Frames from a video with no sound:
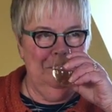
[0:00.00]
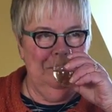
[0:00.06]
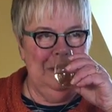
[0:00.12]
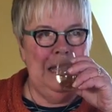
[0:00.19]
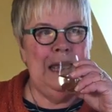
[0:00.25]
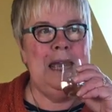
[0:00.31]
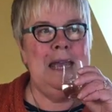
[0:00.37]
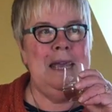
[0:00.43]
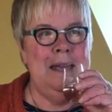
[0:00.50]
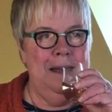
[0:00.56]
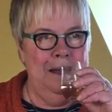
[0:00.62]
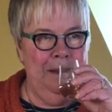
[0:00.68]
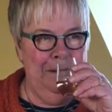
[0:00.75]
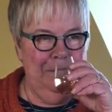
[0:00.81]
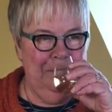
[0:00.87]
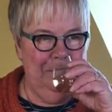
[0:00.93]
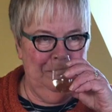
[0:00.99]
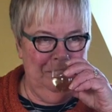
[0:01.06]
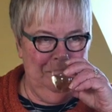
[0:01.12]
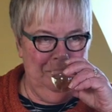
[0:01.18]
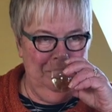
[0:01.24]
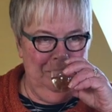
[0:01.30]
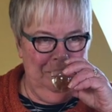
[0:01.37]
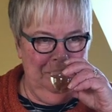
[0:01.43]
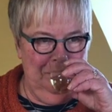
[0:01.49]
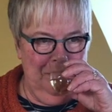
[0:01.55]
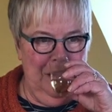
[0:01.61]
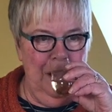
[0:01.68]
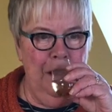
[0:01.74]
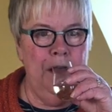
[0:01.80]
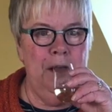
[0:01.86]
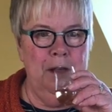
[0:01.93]
here,
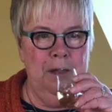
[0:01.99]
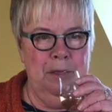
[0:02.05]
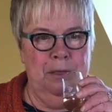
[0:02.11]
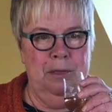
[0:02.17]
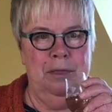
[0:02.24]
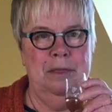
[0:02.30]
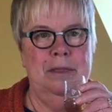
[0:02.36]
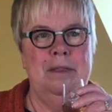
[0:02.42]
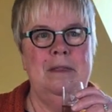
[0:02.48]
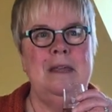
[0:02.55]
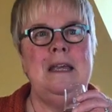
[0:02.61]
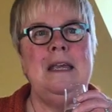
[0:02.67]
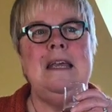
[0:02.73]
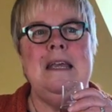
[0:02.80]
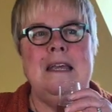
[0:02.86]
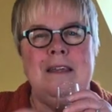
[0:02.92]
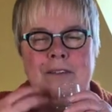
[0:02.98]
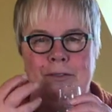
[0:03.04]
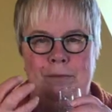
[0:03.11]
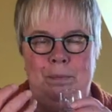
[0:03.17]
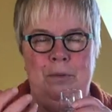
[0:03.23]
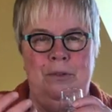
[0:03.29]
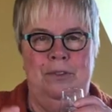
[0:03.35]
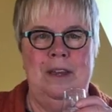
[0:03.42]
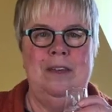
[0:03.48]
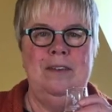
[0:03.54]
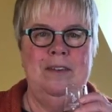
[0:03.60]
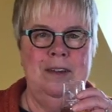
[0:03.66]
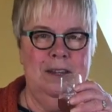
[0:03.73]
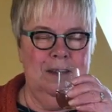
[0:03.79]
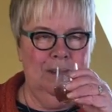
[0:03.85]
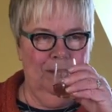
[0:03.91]
Earth is
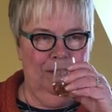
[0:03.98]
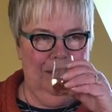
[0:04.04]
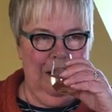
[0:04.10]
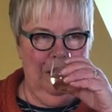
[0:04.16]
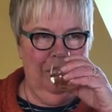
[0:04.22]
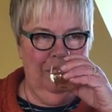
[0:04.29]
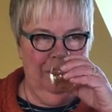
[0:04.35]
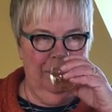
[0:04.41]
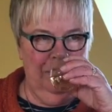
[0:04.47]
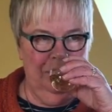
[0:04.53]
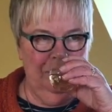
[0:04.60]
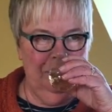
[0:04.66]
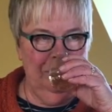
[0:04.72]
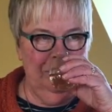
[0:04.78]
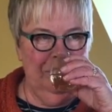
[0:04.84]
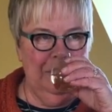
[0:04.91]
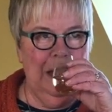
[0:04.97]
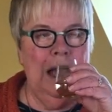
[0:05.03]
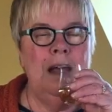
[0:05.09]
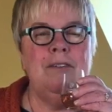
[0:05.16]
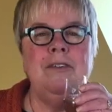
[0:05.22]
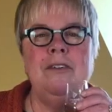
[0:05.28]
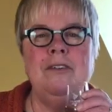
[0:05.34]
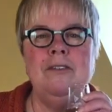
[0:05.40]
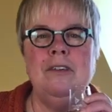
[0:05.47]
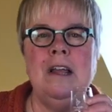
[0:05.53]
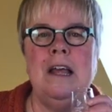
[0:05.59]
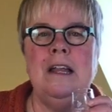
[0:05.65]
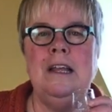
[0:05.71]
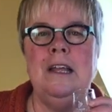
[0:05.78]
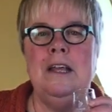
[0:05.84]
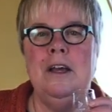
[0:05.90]
presenting itself as a
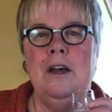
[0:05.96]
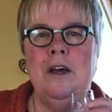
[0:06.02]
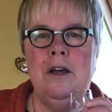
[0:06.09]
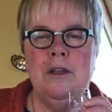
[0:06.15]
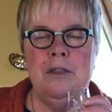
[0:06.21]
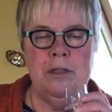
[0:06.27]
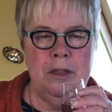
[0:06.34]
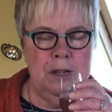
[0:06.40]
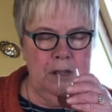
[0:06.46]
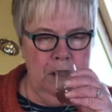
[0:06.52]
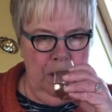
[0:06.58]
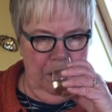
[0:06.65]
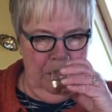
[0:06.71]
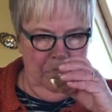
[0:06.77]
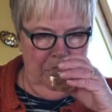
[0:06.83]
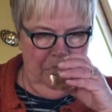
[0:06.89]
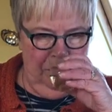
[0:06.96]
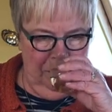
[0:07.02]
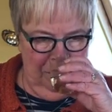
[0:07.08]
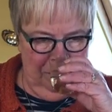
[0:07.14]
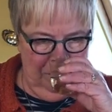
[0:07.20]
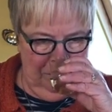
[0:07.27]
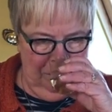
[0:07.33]
slightly earthy nose.